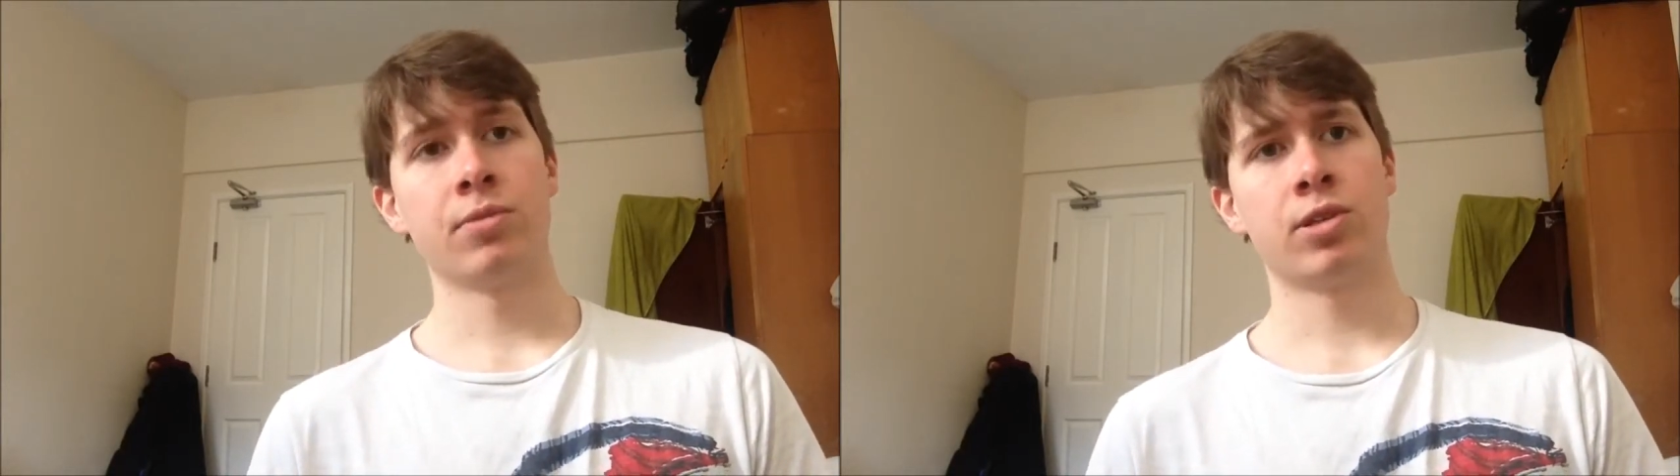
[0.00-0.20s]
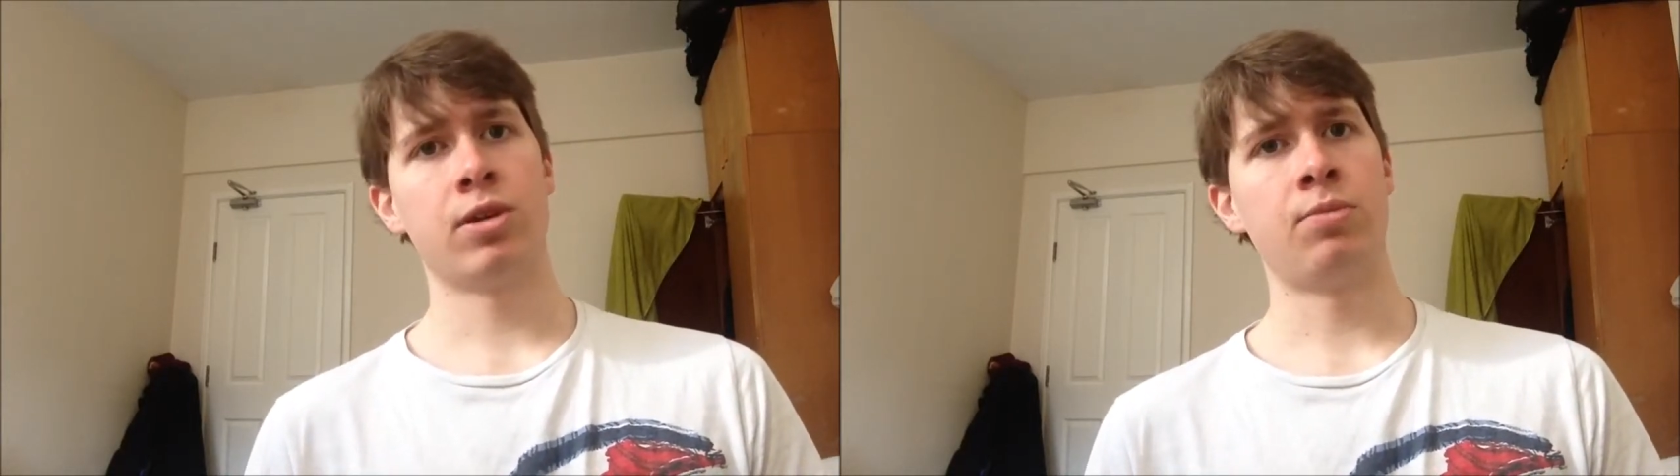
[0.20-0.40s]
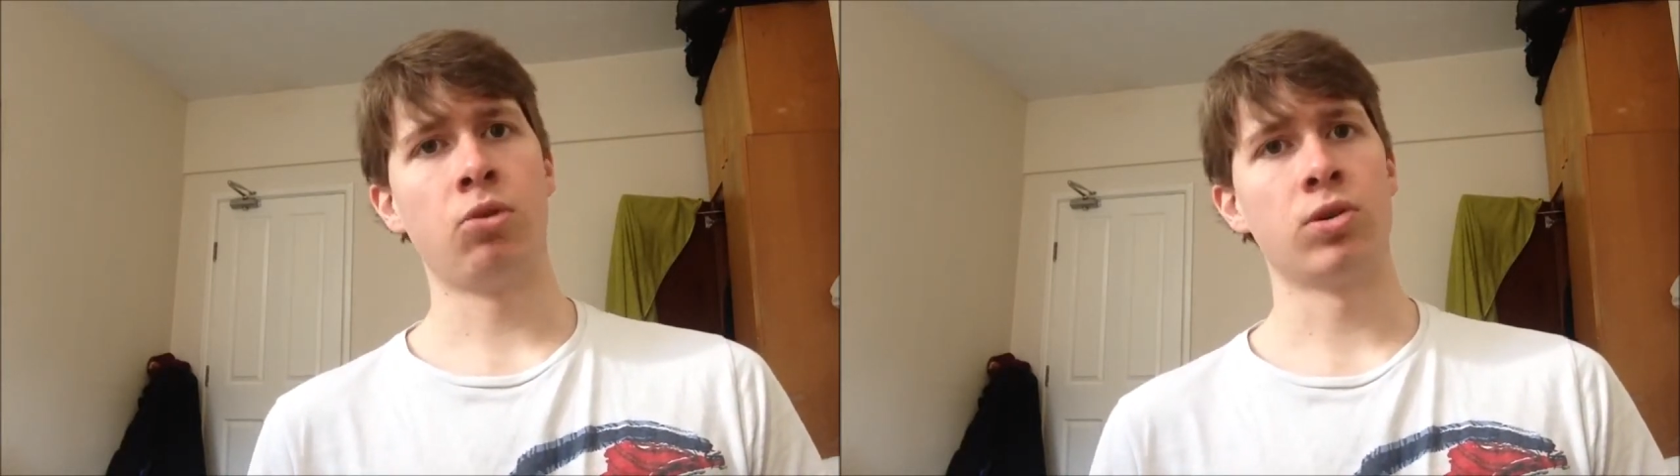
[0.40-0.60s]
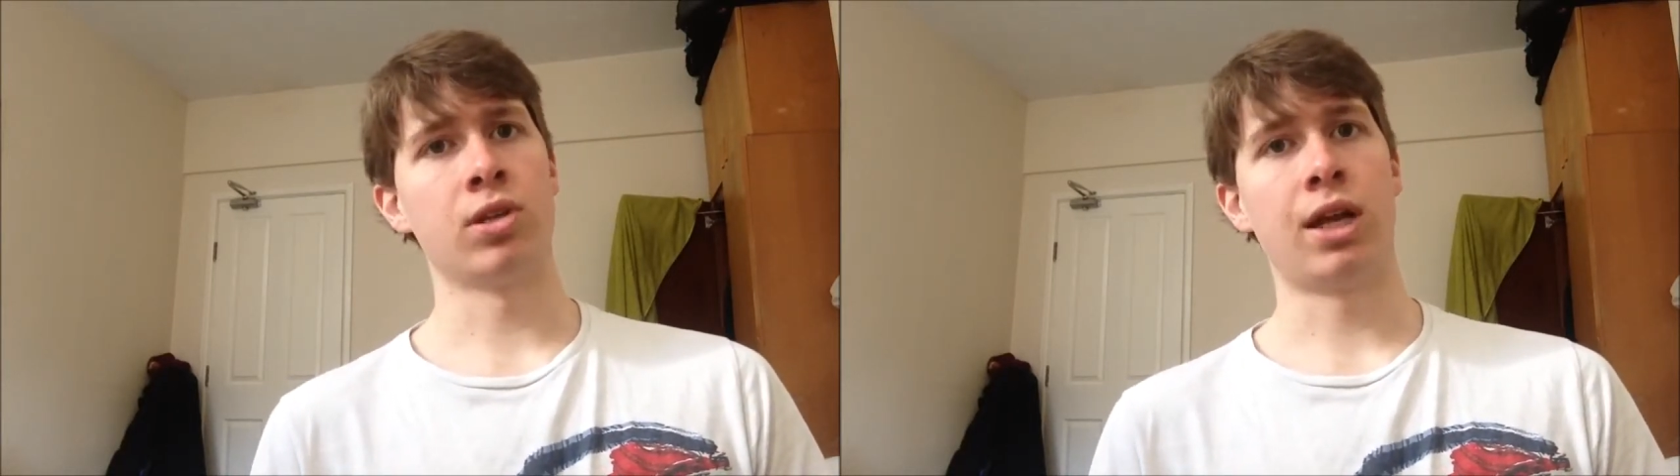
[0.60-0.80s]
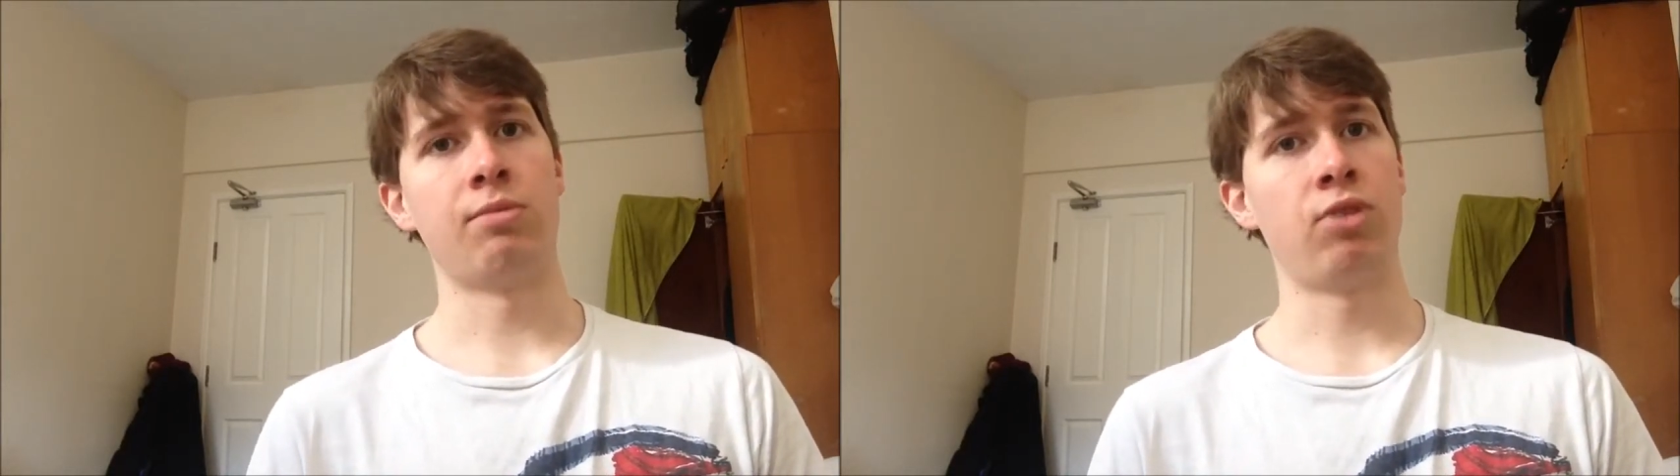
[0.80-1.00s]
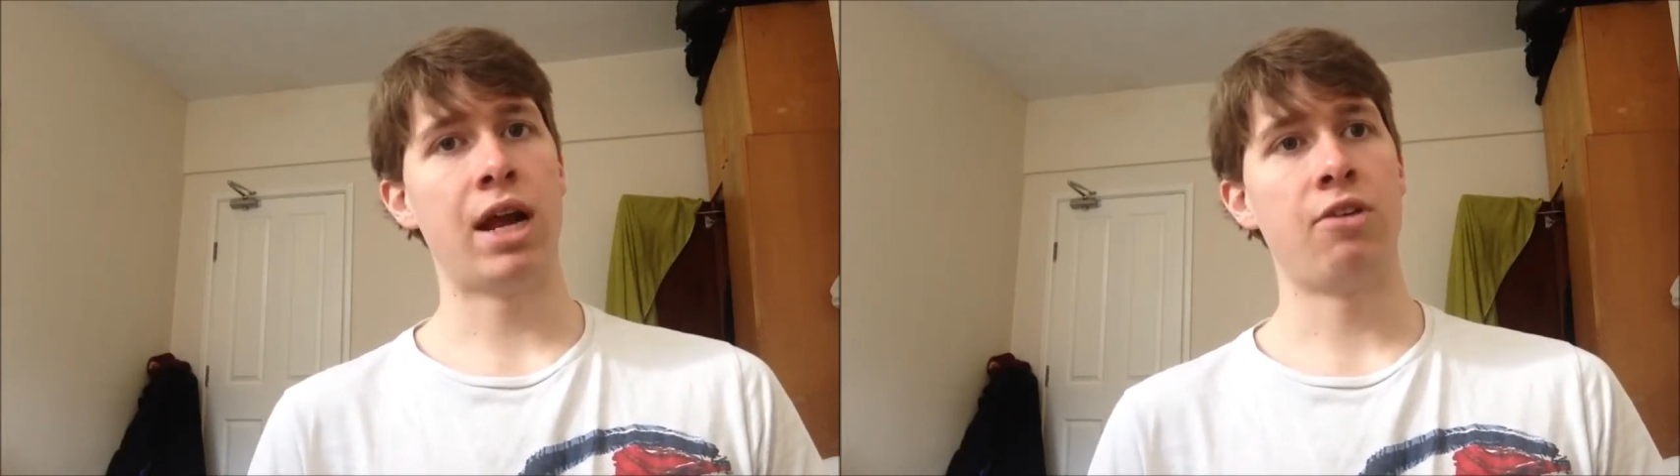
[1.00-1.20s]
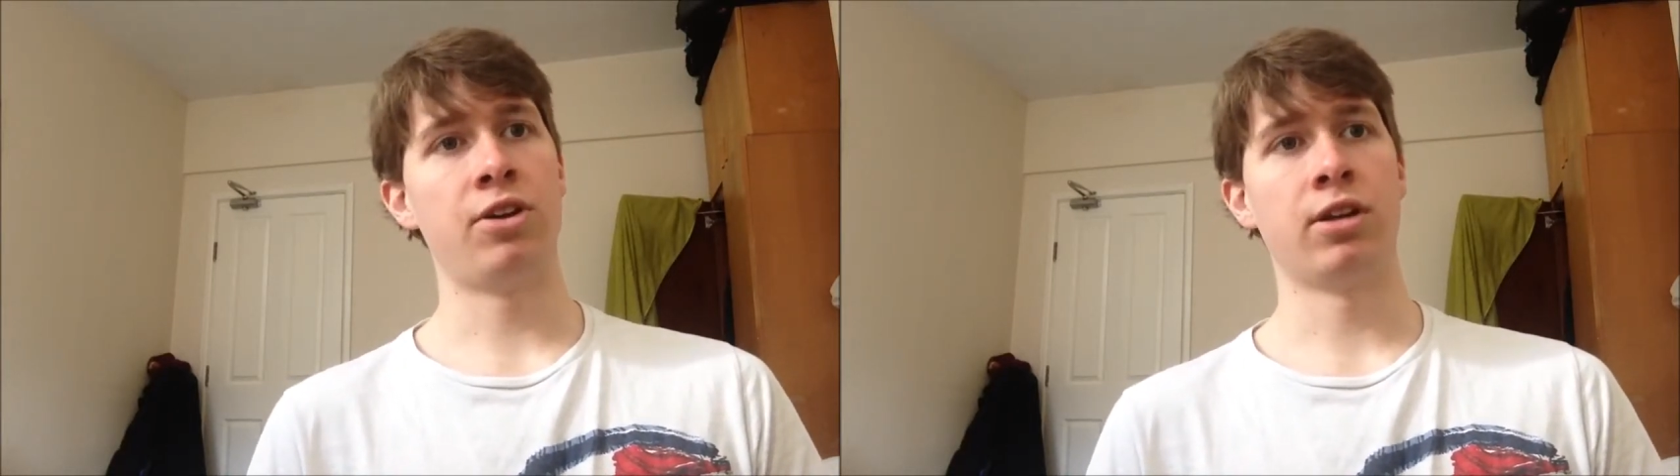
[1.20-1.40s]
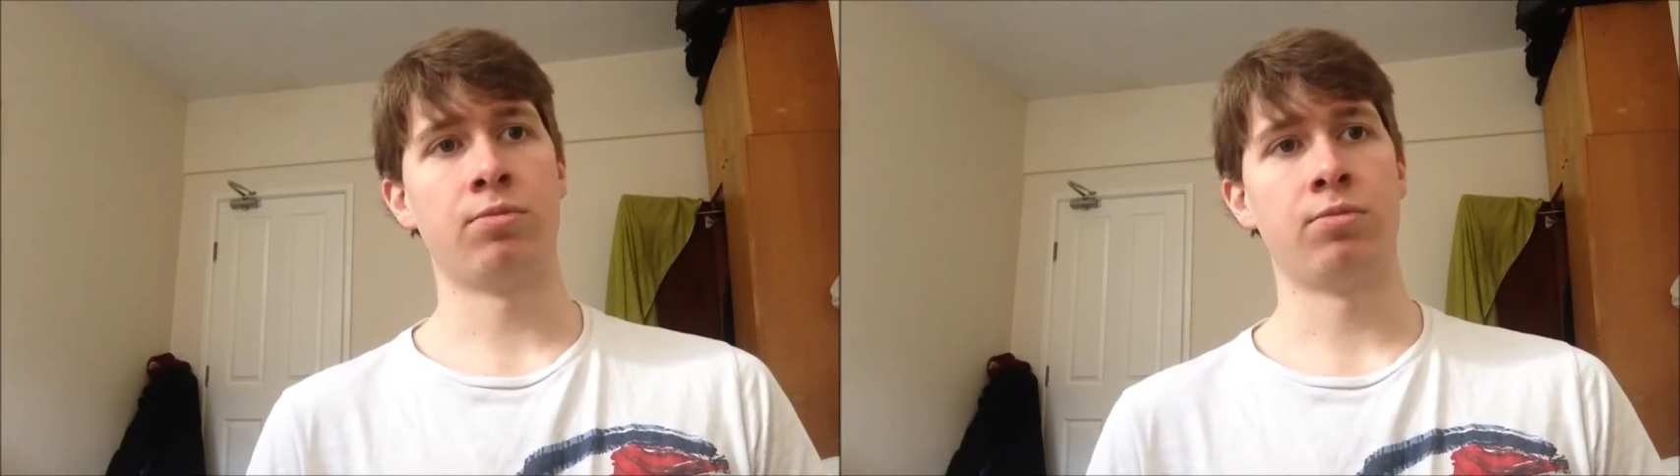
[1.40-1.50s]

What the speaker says: so he brought a Librarian and a